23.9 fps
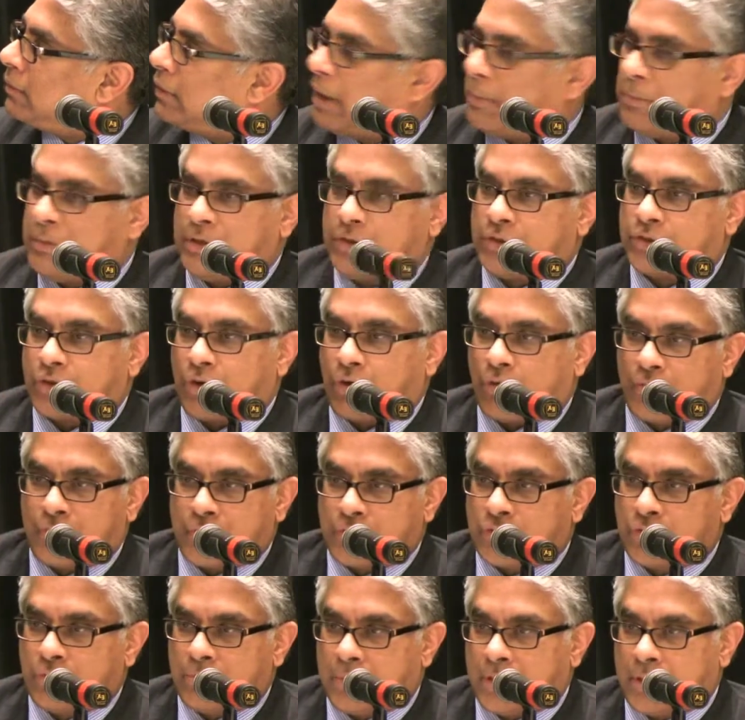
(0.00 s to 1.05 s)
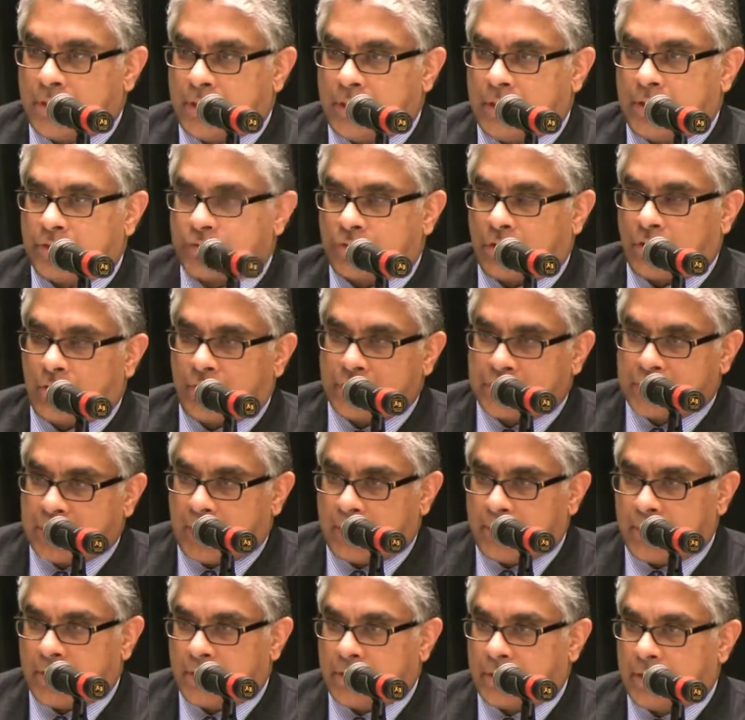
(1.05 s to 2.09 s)
I mean, is it over 2 million? Is it over
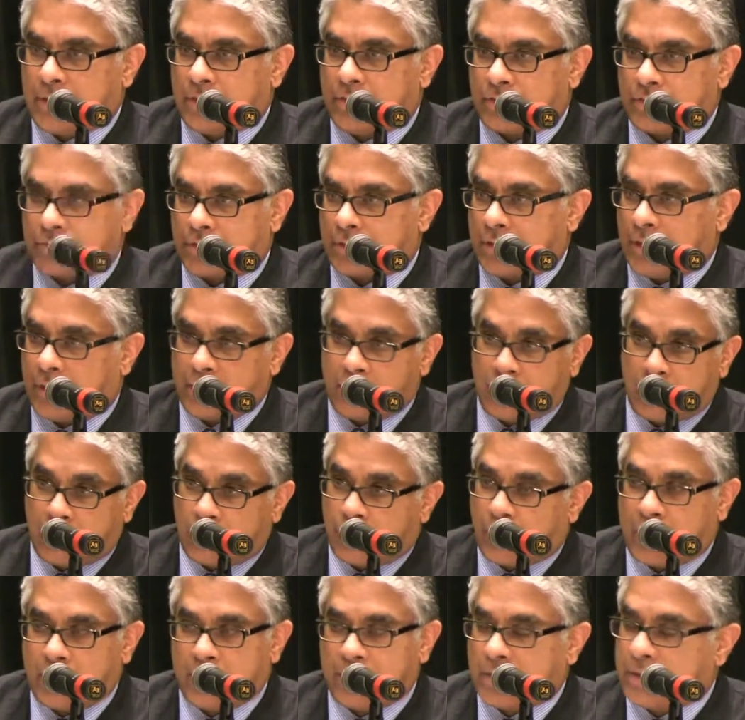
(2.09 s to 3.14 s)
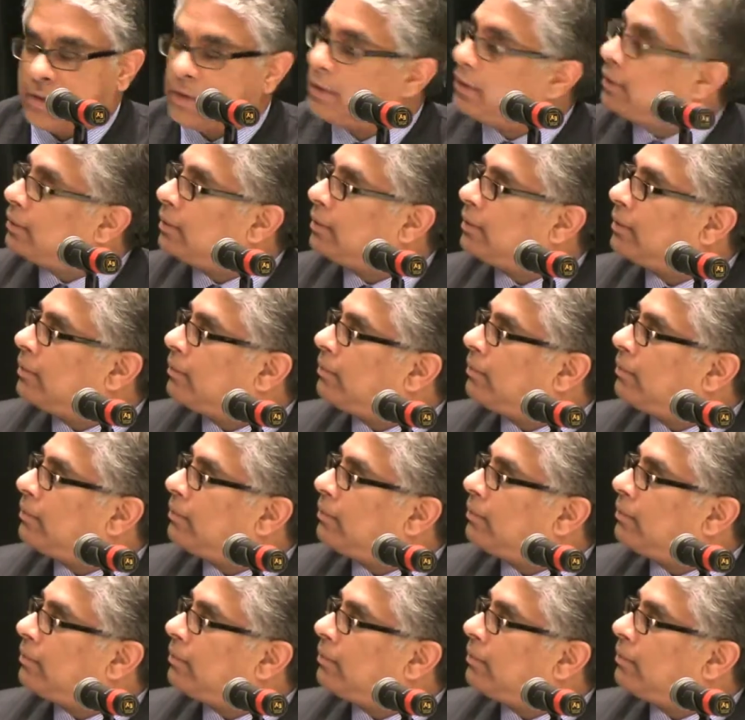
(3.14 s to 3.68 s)
10 million? Is it under 1 million?